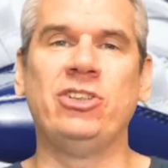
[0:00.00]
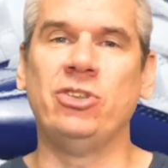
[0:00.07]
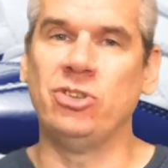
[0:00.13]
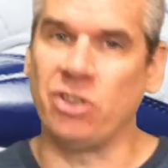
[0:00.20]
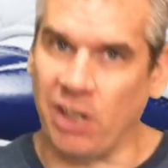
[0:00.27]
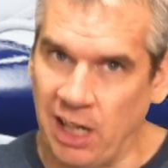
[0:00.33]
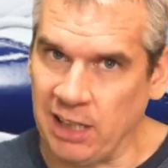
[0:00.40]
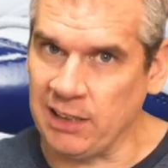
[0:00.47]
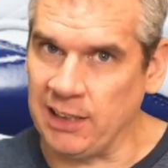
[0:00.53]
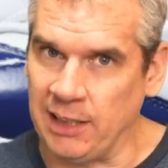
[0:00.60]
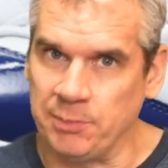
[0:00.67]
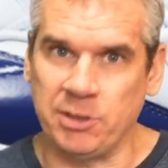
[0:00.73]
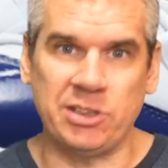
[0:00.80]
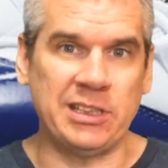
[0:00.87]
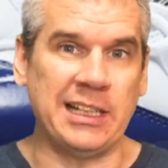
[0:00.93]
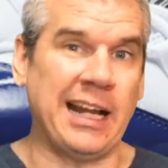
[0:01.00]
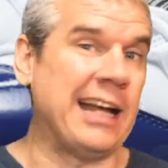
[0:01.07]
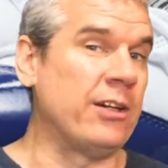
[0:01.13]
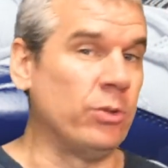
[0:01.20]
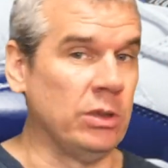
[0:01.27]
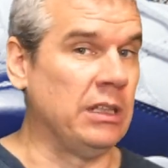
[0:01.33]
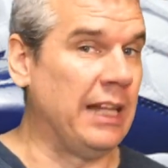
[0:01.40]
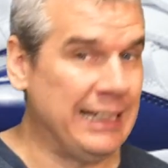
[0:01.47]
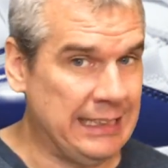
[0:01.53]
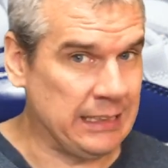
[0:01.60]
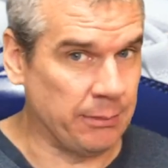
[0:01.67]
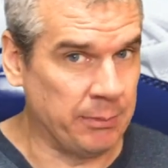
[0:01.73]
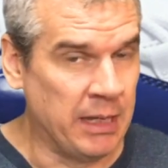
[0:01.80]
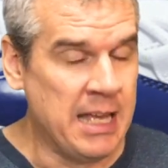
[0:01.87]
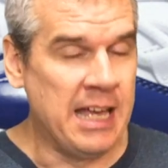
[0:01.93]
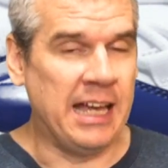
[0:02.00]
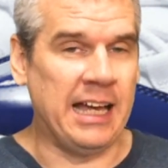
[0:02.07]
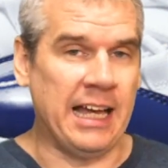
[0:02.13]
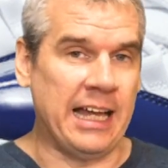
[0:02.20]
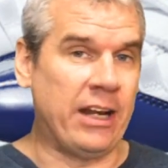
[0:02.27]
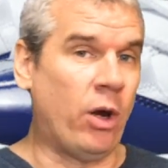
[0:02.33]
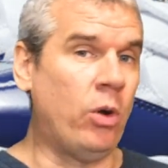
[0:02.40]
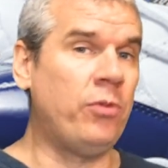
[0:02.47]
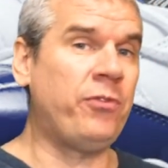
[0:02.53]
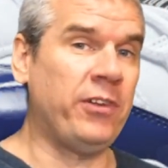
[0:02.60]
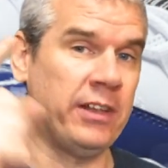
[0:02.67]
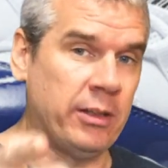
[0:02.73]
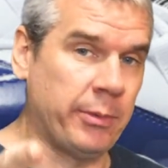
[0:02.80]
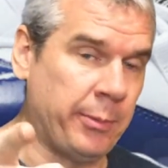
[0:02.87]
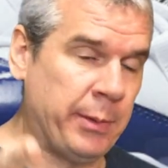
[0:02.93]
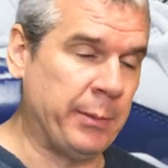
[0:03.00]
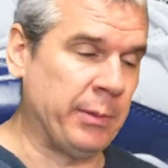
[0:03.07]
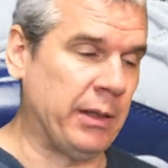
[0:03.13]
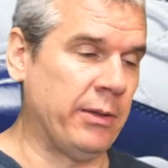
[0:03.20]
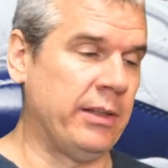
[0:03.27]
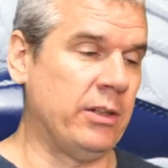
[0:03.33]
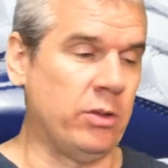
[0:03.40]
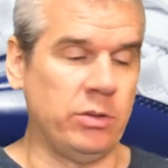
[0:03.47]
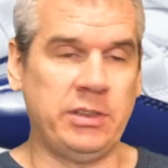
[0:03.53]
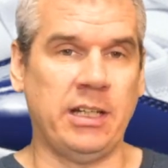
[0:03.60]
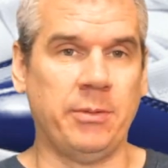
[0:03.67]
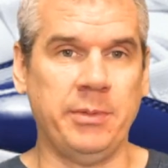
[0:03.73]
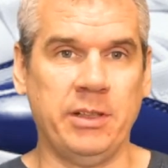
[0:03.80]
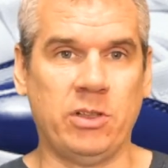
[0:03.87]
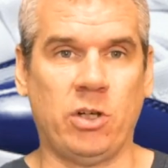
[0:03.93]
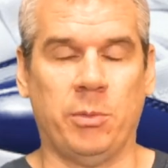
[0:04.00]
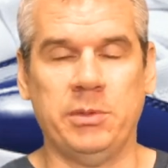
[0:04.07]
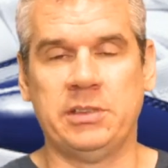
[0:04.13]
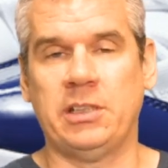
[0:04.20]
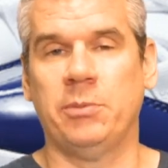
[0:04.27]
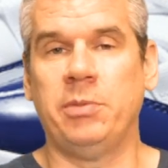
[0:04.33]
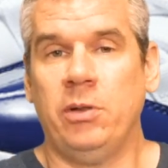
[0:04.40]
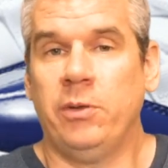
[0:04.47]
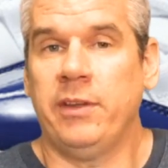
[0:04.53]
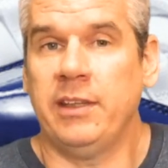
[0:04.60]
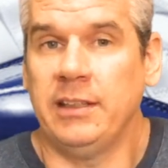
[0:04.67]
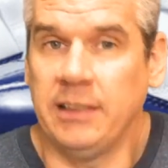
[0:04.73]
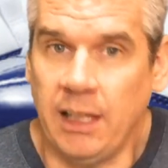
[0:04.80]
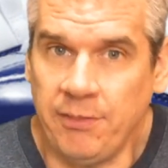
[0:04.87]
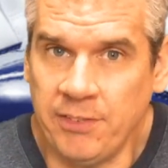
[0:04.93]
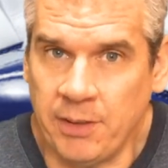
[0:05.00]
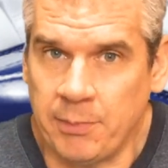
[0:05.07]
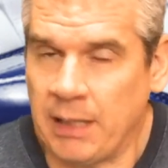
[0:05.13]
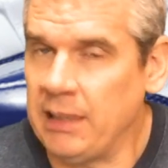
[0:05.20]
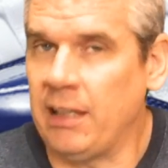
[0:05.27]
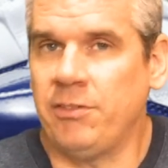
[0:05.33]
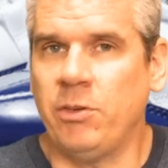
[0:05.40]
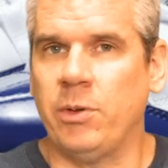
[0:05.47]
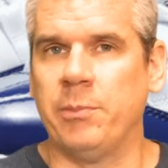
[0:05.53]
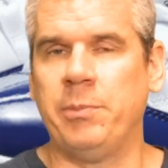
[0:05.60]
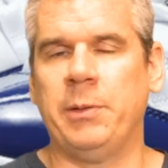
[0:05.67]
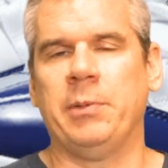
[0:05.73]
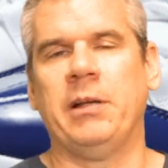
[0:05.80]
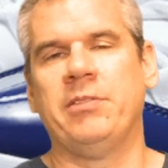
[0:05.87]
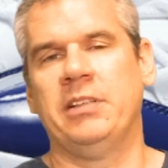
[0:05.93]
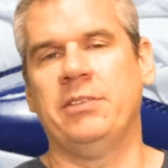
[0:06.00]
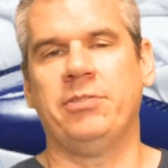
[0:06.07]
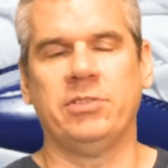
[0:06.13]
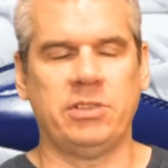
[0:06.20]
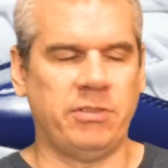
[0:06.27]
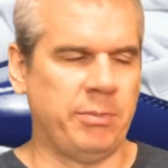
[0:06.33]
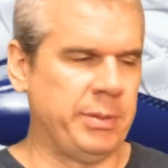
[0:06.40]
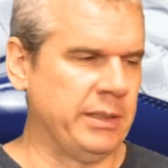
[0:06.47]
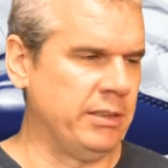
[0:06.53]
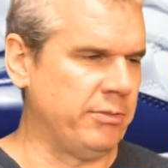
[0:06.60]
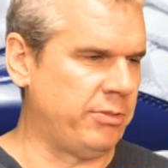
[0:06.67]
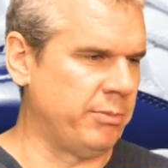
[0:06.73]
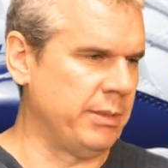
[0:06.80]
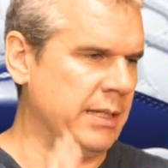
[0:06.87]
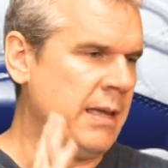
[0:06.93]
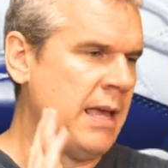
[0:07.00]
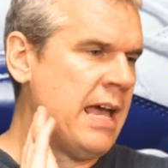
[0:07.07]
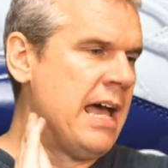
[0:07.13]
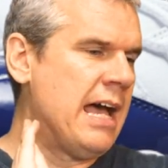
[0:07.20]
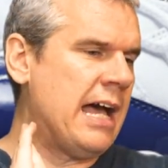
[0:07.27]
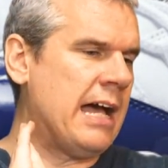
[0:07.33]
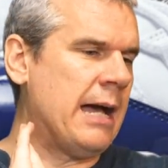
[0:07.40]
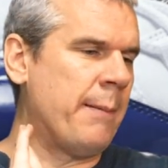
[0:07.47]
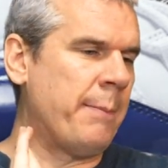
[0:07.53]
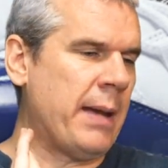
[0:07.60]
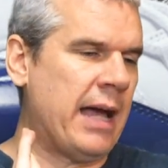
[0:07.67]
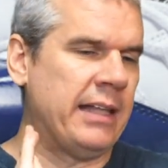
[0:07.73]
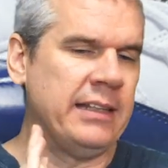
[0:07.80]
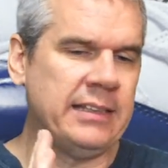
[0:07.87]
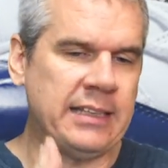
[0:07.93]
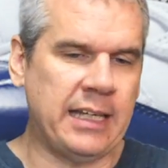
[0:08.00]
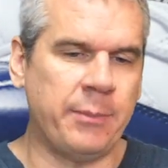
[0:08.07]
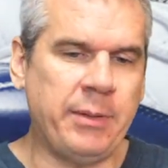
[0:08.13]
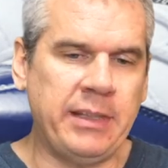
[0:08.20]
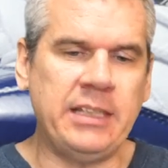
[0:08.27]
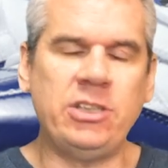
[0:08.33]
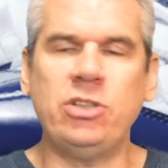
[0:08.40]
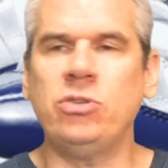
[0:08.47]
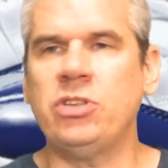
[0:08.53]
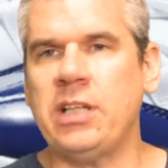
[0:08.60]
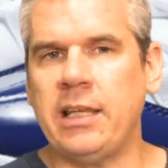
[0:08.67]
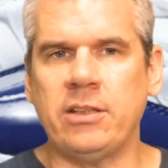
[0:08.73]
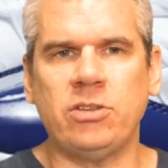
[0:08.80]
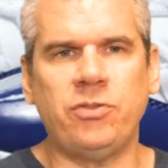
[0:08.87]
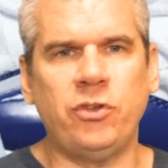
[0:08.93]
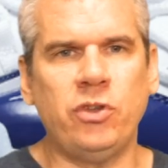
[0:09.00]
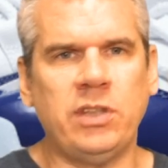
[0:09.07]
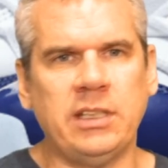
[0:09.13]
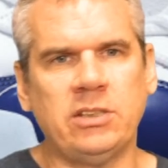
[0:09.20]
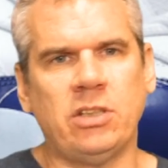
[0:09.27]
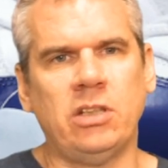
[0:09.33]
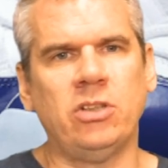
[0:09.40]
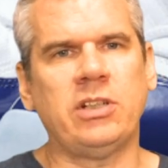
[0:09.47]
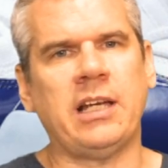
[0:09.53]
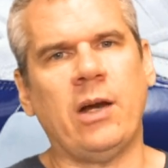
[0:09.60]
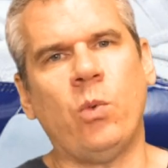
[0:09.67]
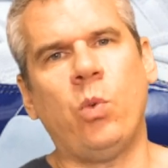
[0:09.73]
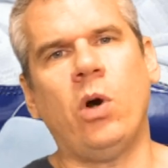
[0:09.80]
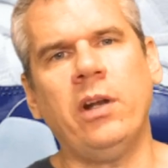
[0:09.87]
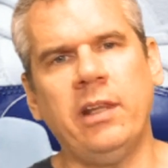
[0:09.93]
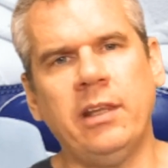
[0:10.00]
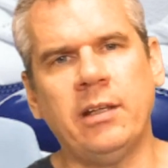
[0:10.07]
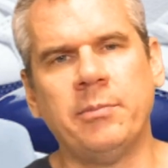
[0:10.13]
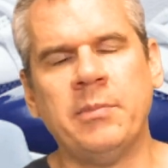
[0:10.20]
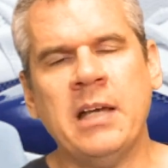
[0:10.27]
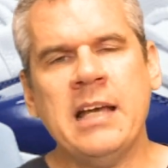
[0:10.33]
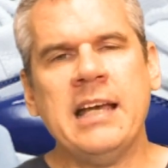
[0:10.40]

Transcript: shoes are ugly. I'm just saying I don't like them. Uh, and hopefully there'll be people out there who will tell me in the comments down below that they love them. I love it when people have a difference of opinion from me. Um, and uh, But these shoes, yeah, there's a few things to look at. One of them